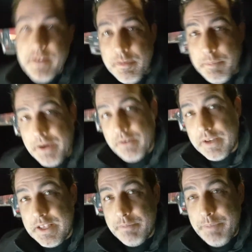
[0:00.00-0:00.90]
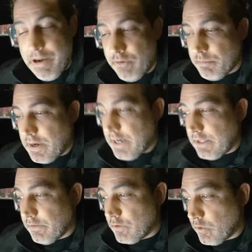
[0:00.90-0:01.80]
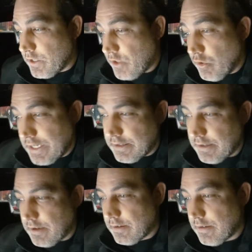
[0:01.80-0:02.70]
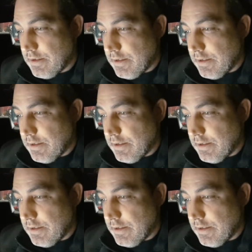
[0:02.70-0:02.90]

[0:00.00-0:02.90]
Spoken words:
Apparently the powered by Illinois tuning thing,